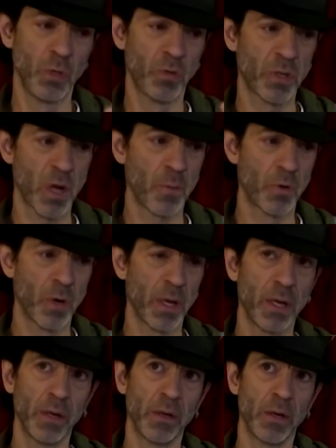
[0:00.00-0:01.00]
you stop
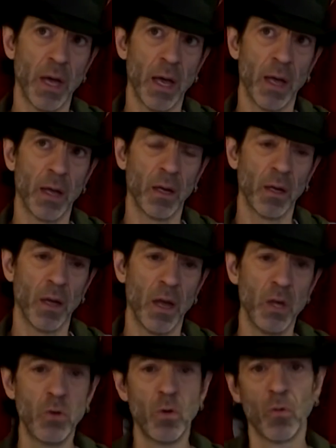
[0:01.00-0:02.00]
drinking today
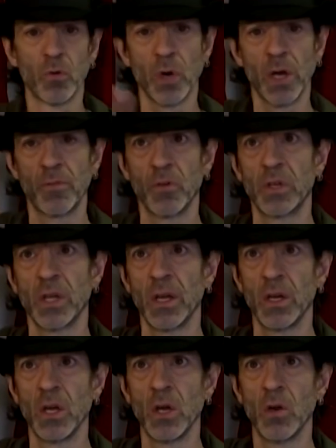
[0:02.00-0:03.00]
and you don't drink for
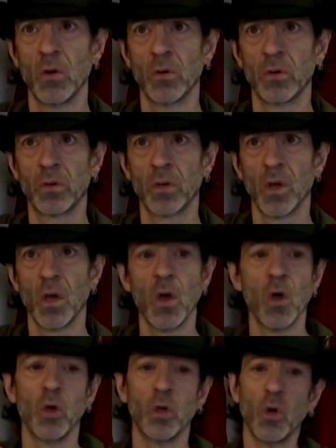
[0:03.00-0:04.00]
10 years.
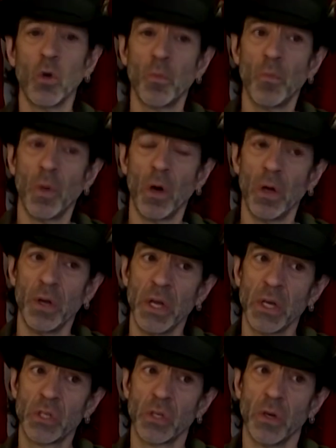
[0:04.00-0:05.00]
Your
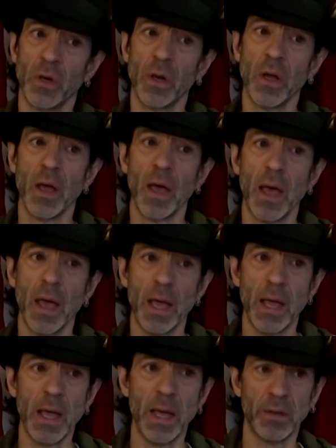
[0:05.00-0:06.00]
addiction
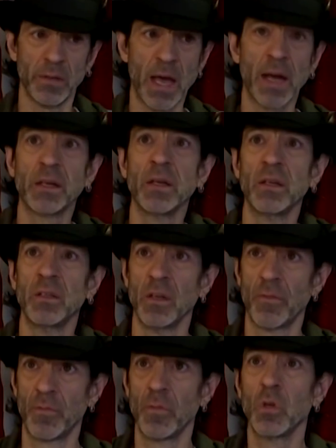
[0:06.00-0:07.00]
is acting as
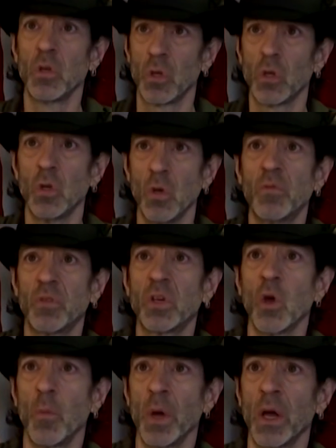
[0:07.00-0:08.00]
if you've
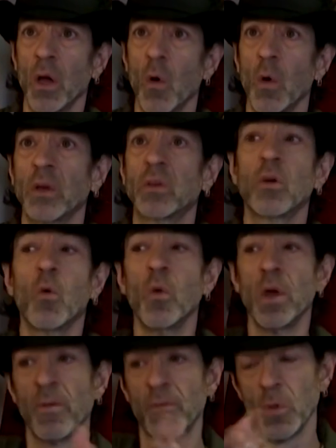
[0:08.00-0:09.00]
still been going. So
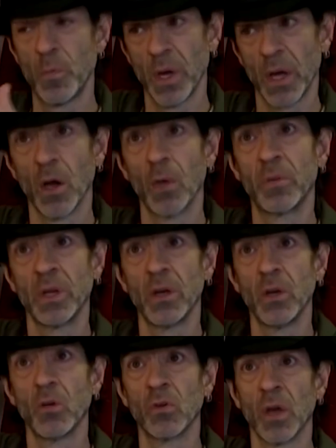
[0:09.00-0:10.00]
if you pick up
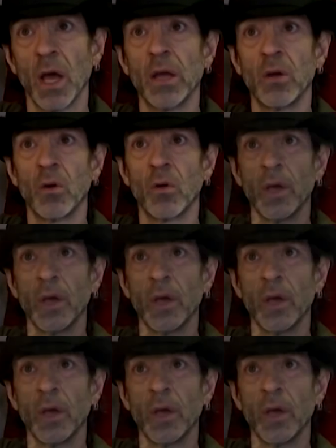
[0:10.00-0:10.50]
10 years later,